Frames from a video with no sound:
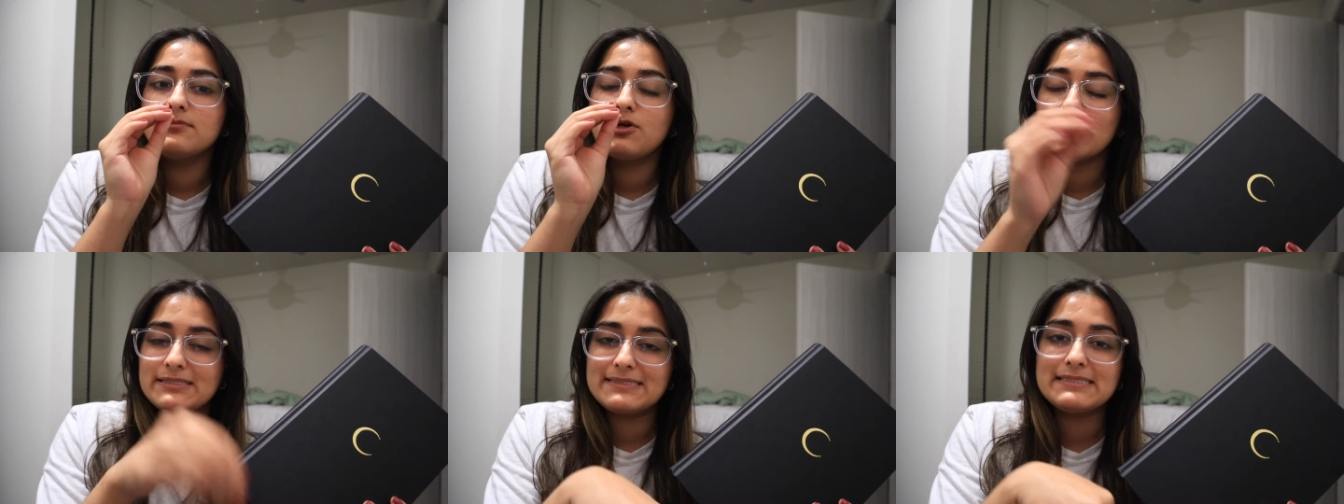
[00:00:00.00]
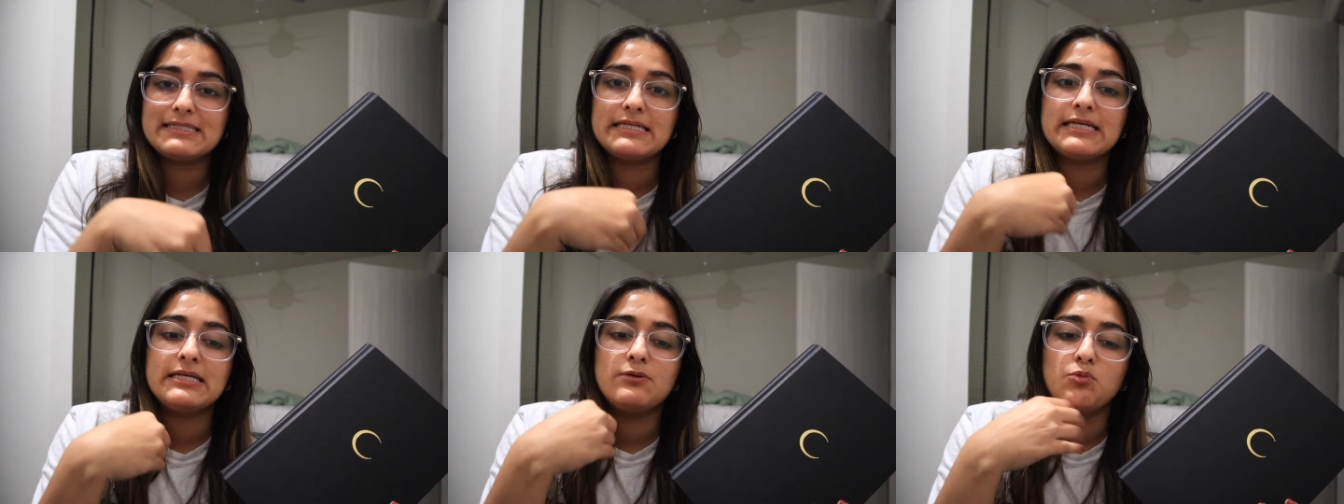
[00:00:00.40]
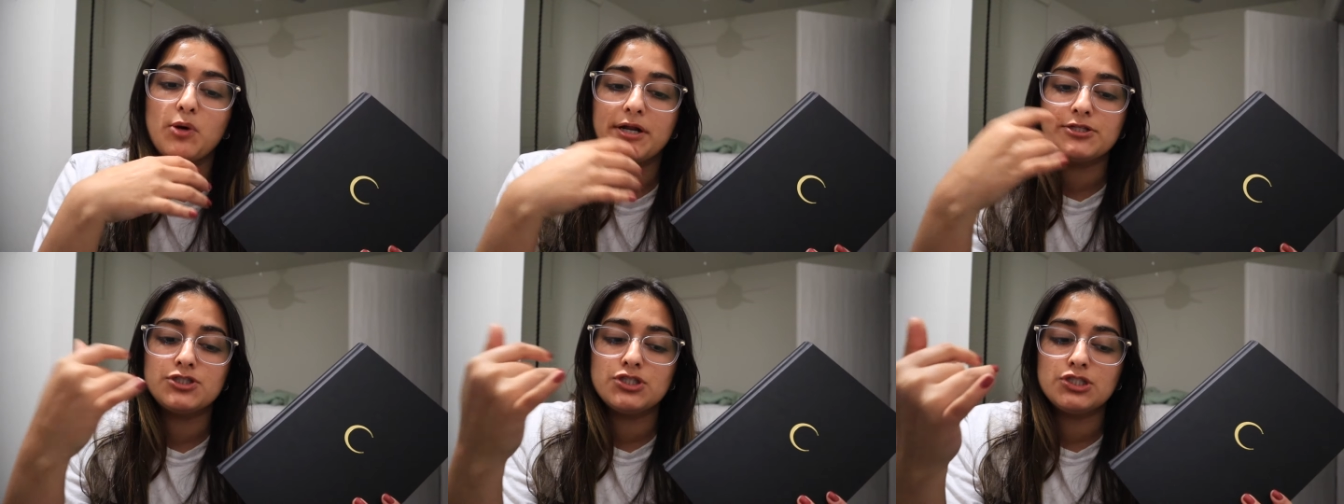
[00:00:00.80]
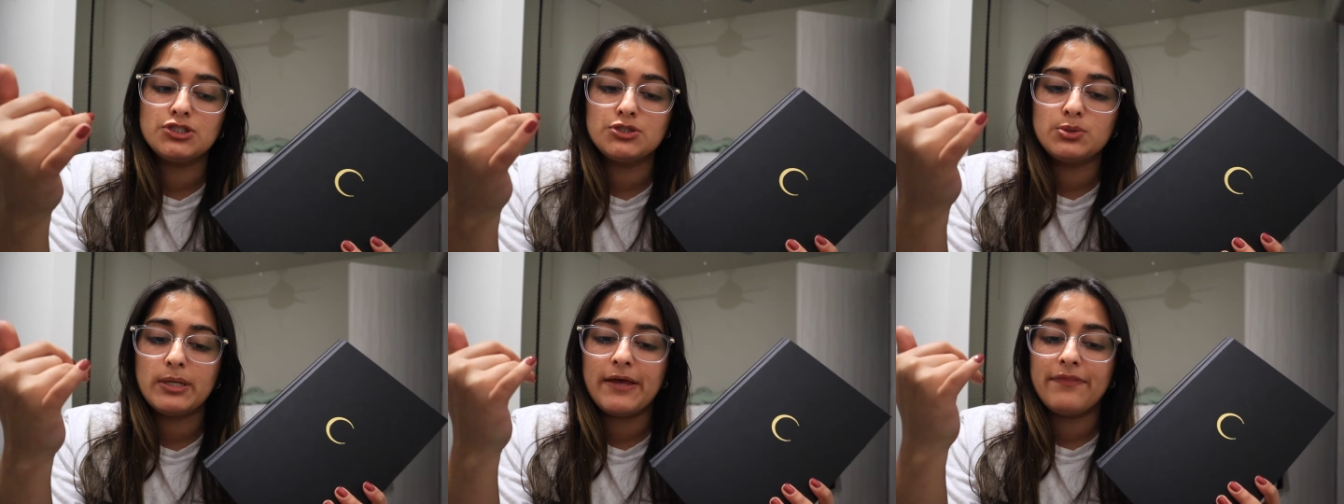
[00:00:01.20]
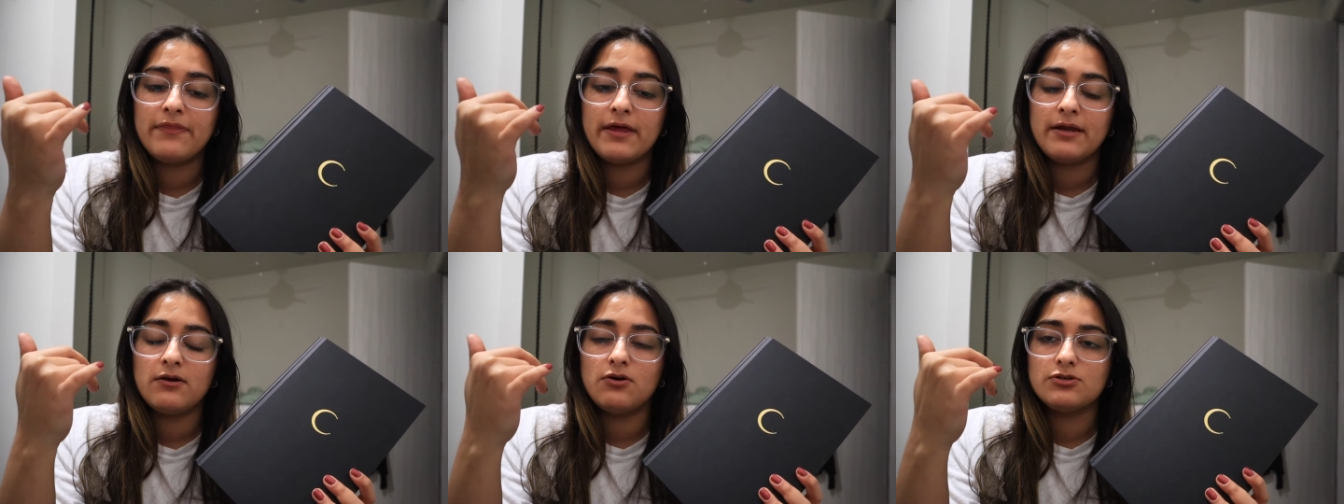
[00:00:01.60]
Crescent City 1 and 2, and
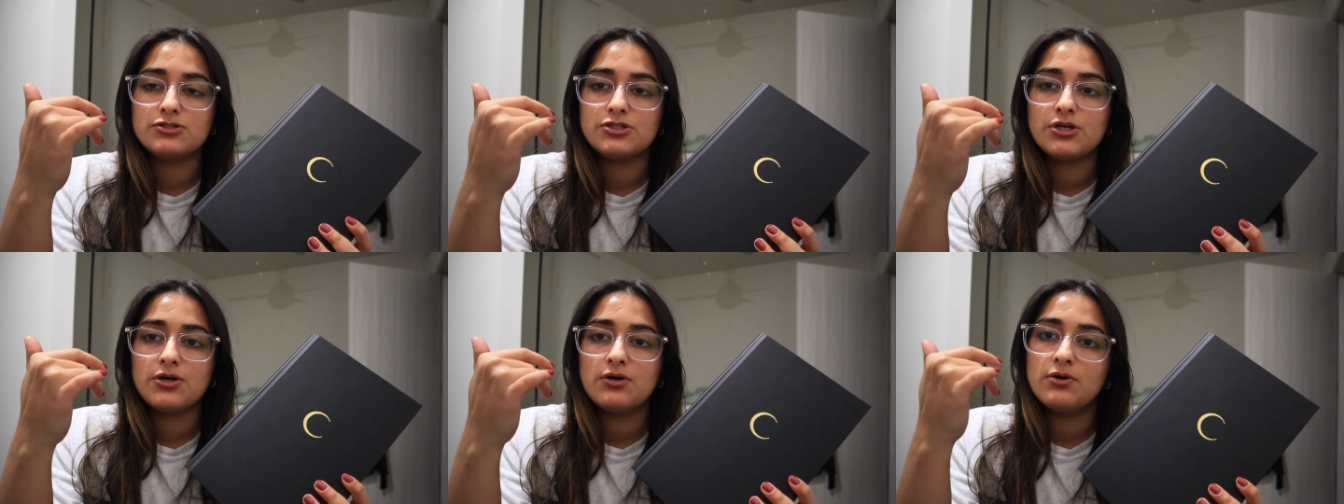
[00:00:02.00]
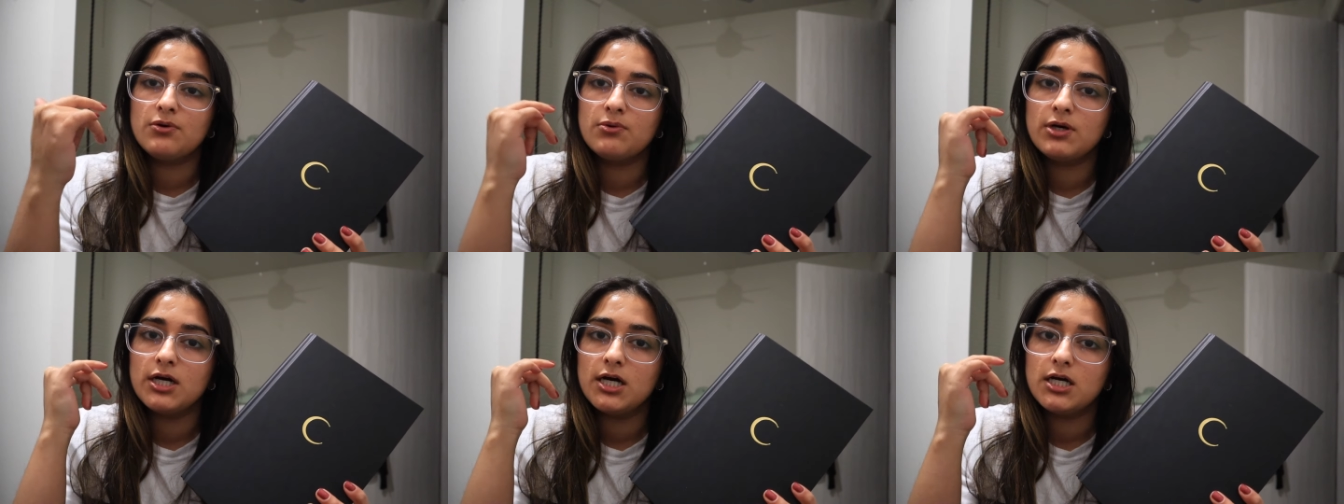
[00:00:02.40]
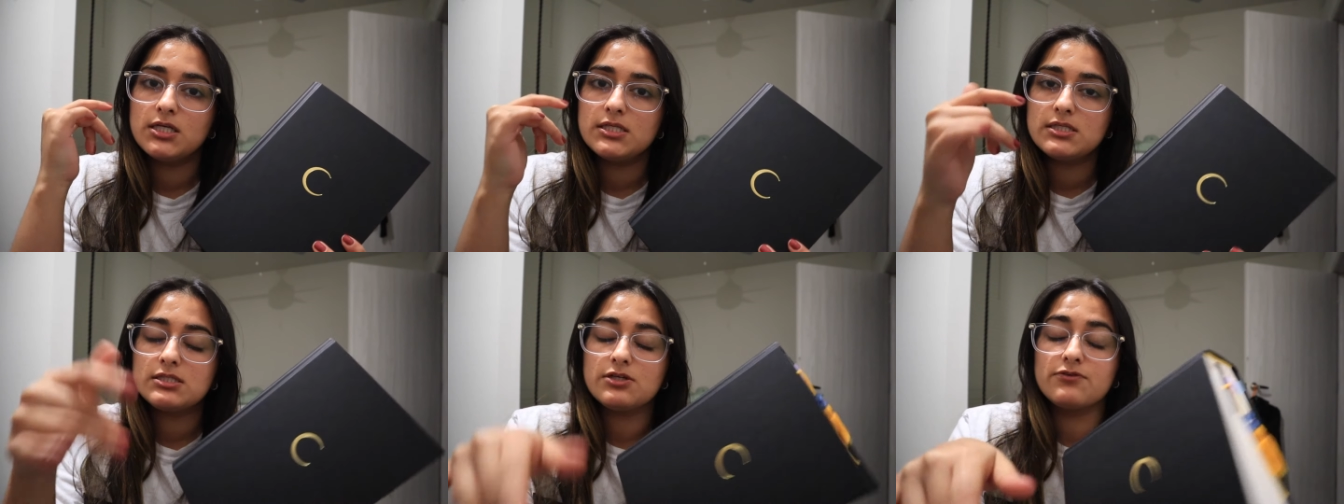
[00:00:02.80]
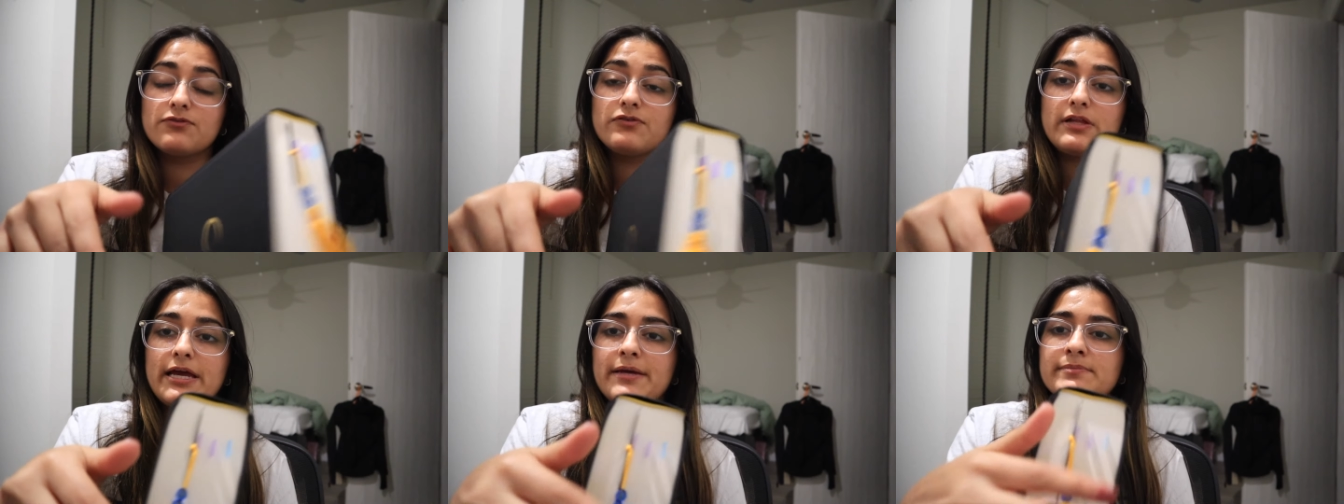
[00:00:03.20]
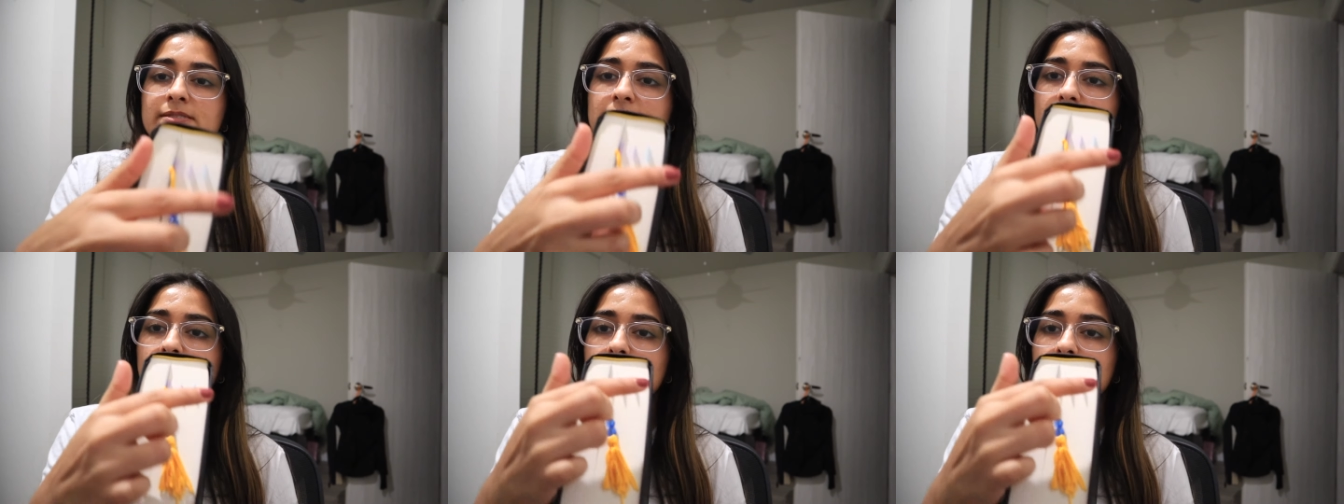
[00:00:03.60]
then also Silver Flames,